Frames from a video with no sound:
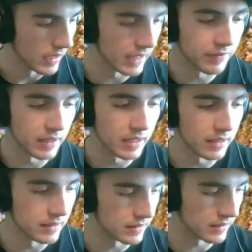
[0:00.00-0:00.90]
and if it
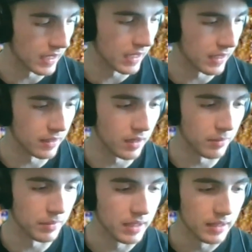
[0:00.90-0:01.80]
is, and
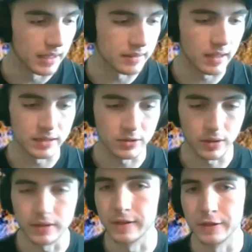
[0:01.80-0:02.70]
it's like
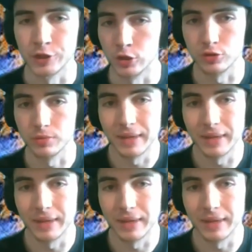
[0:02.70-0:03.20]
targeted at children,